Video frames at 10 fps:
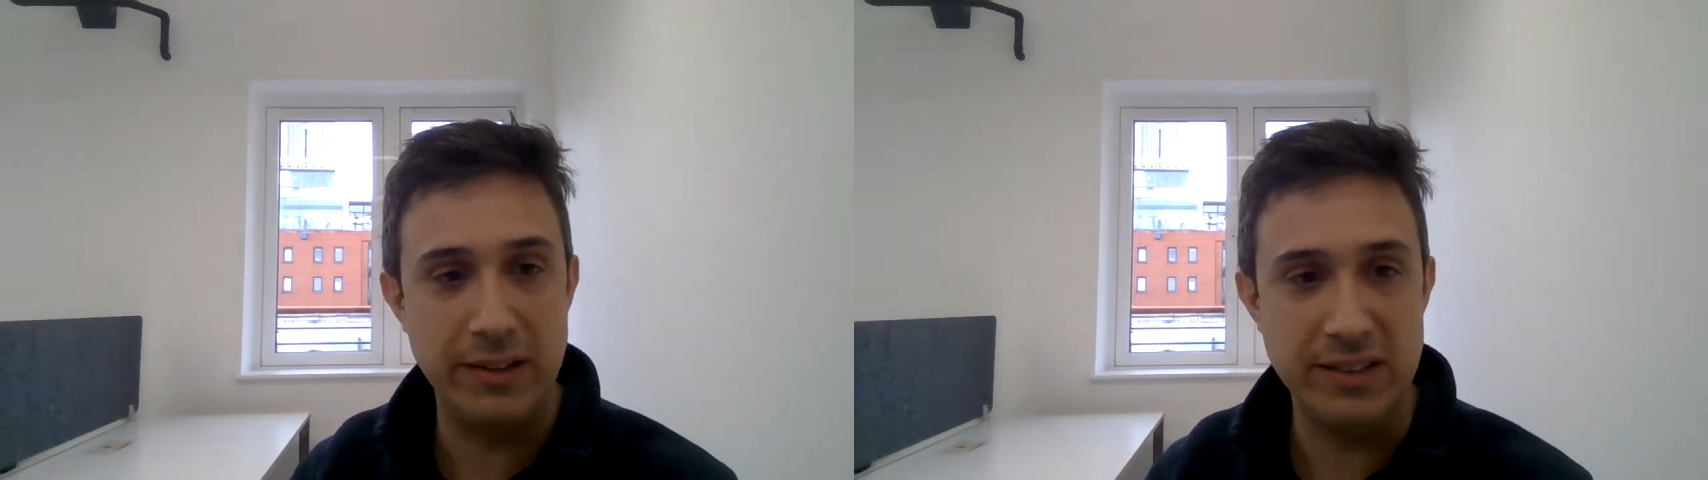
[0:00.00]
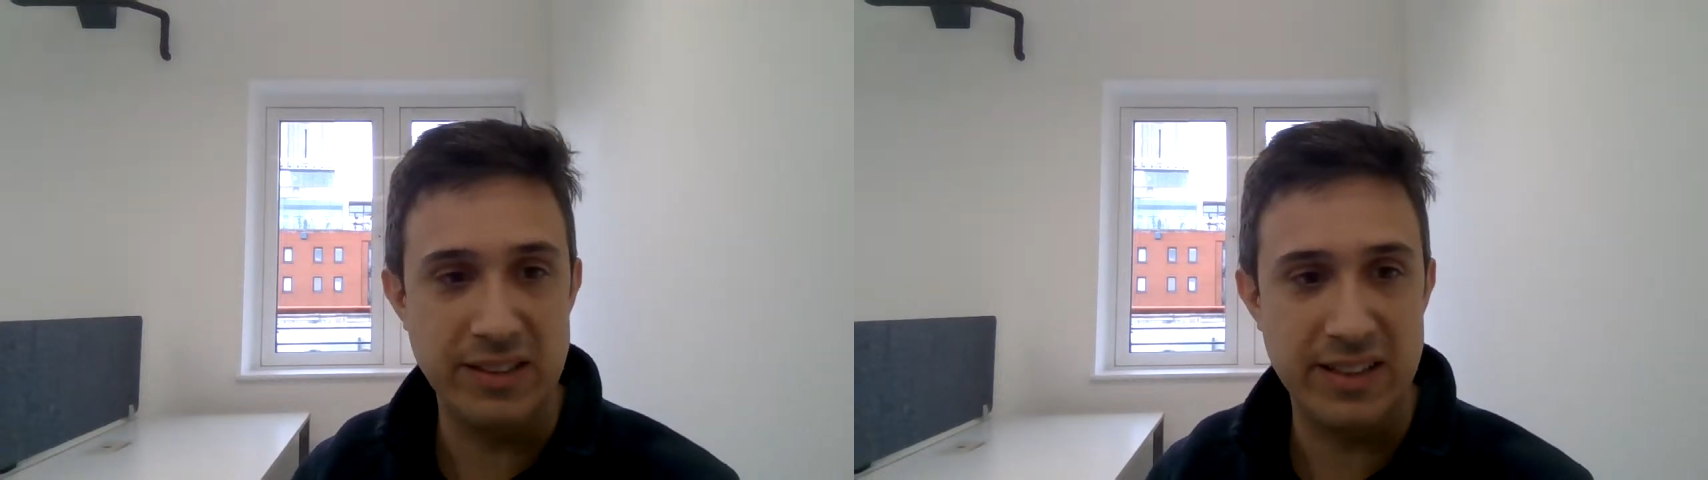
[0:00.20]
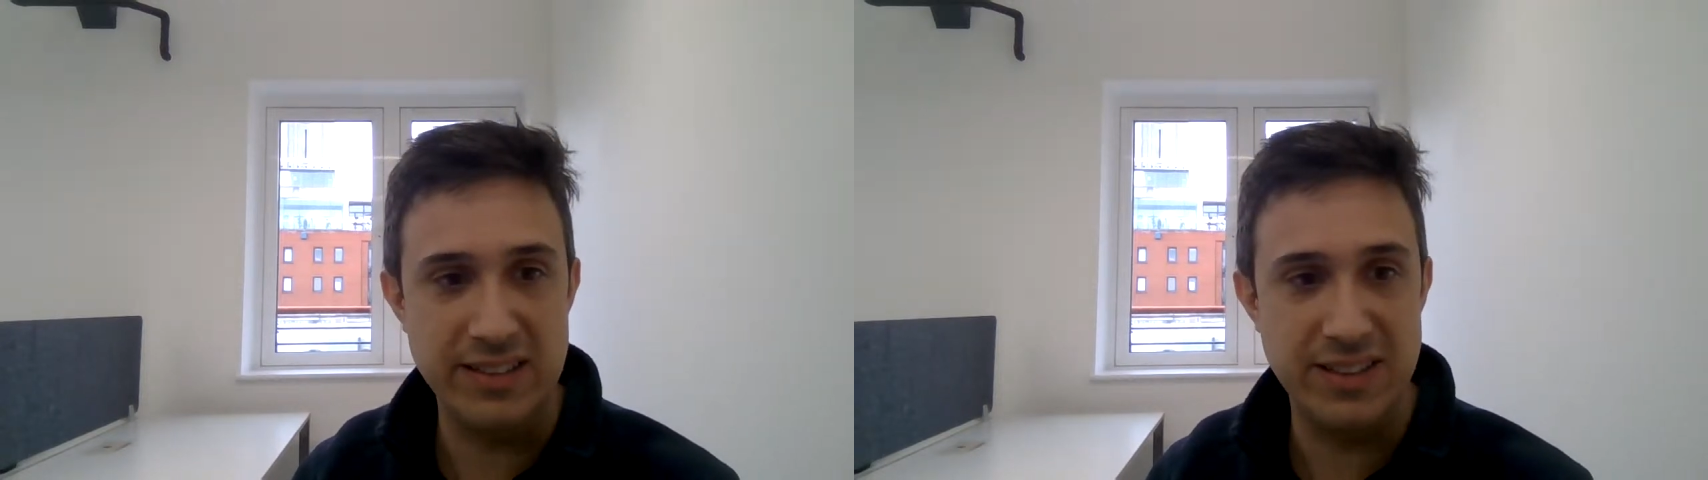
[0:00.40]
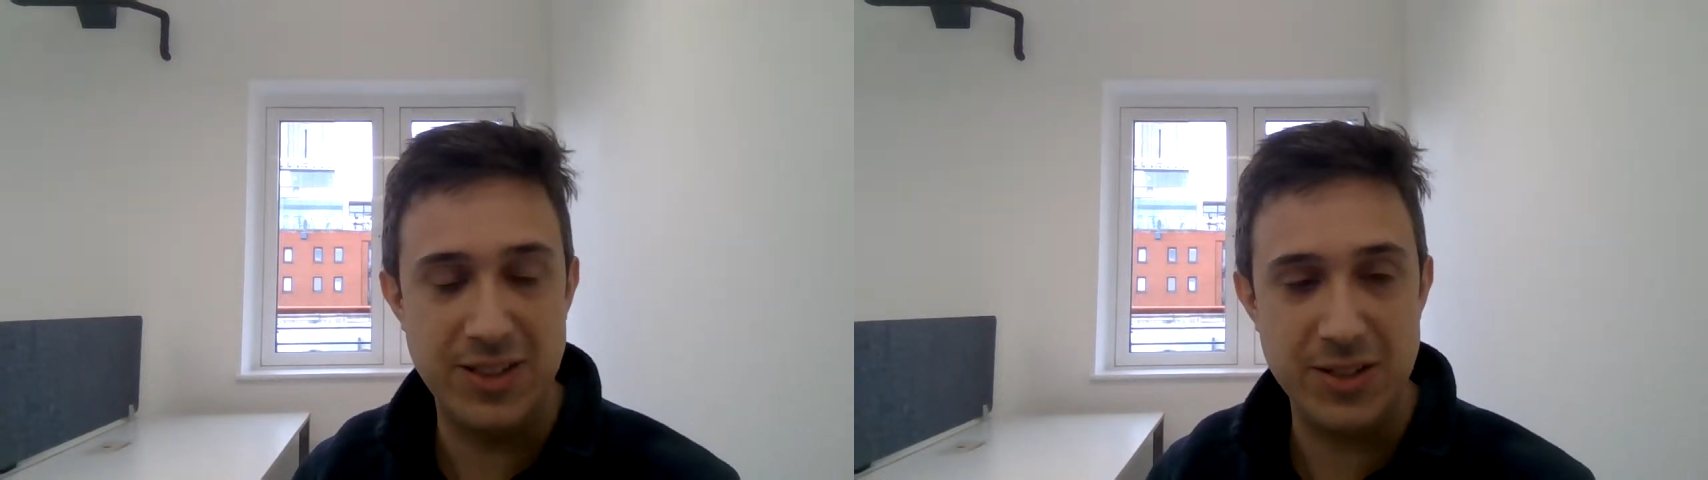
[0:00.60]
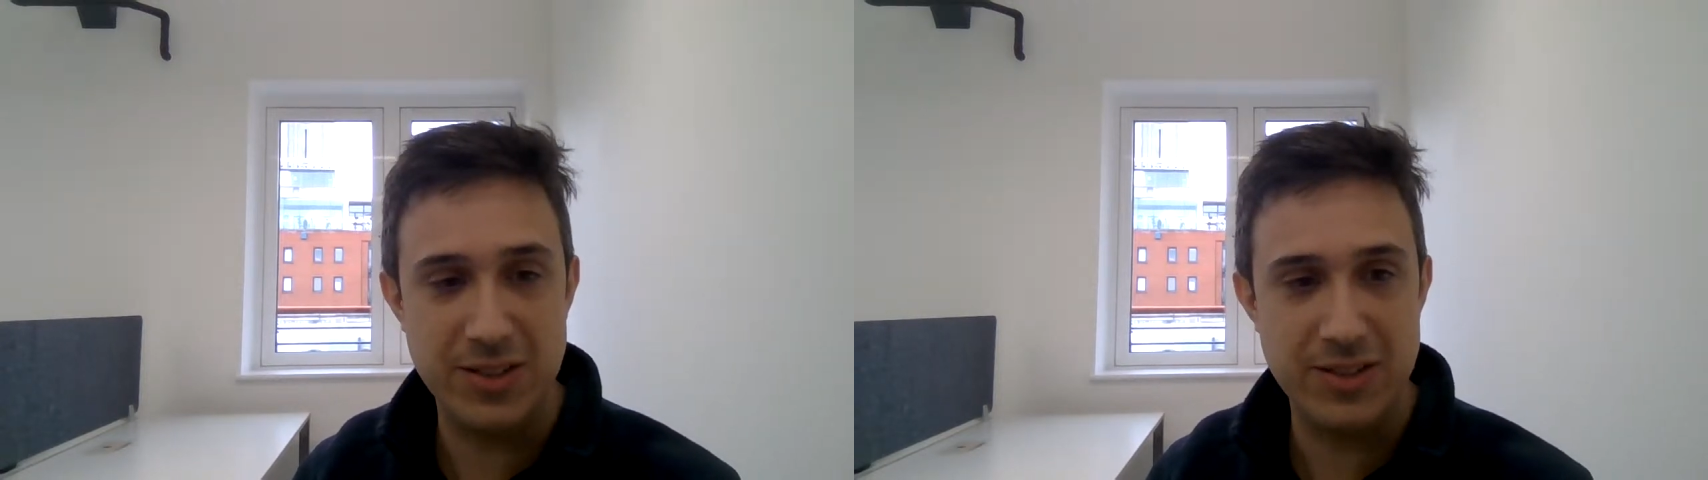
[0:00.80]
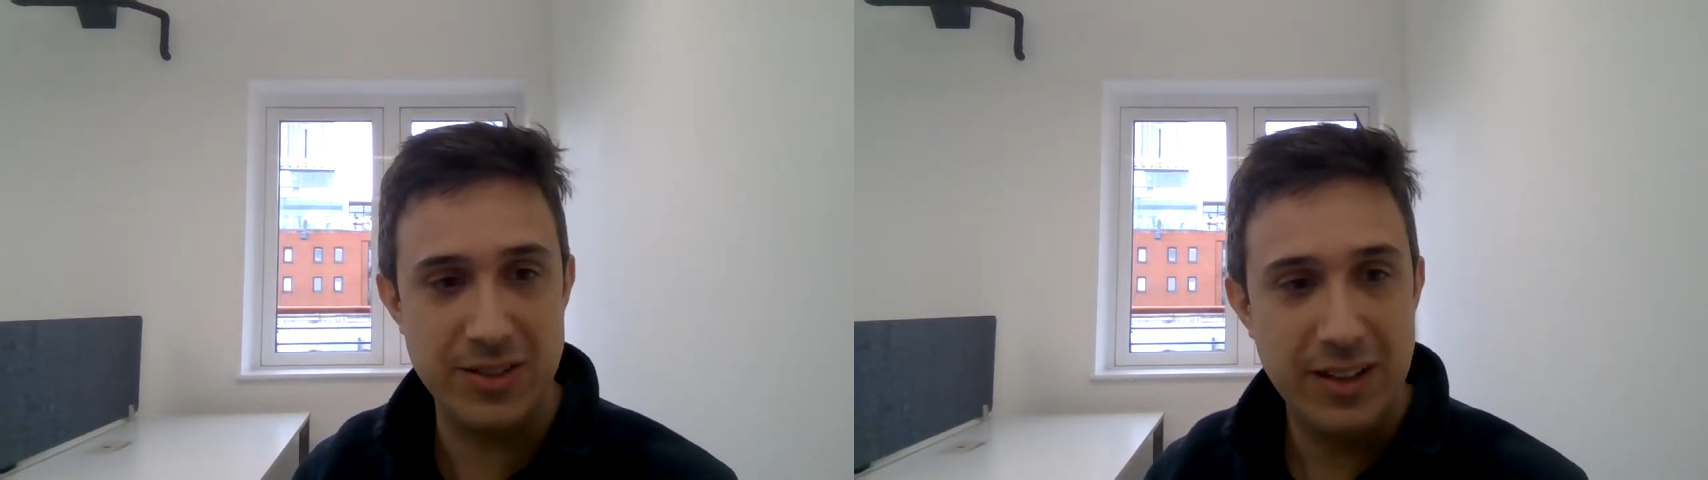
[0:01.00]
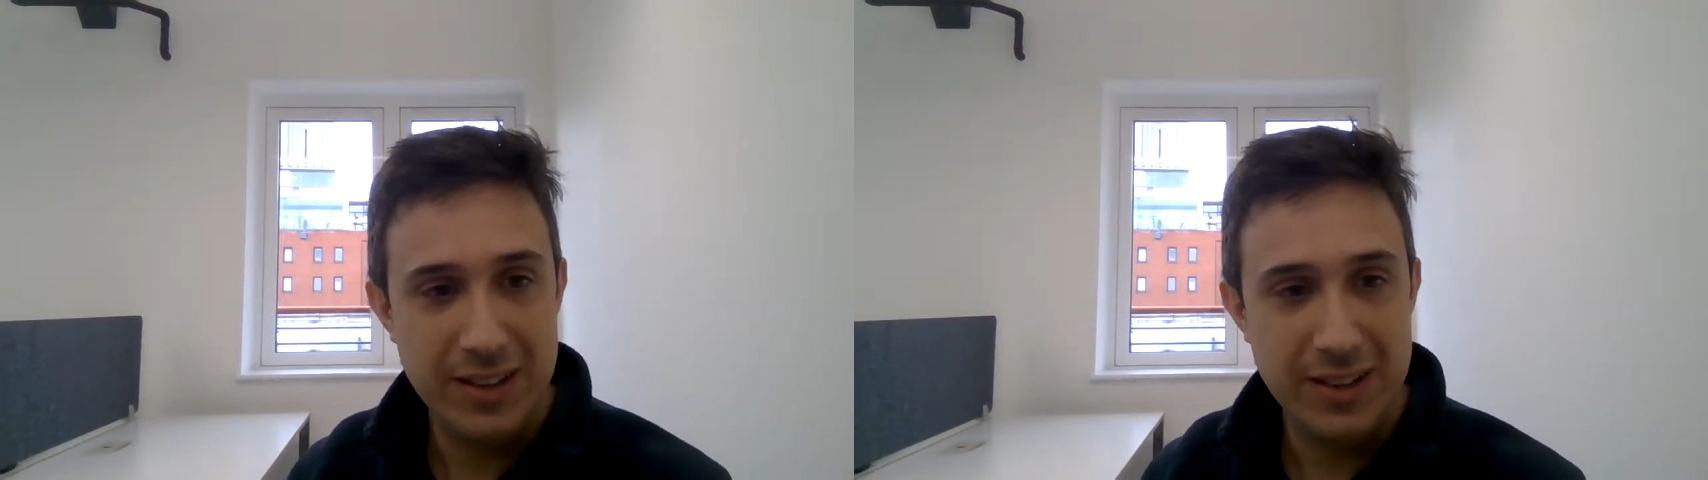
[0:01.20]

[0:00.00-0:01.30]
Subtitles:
on CTES.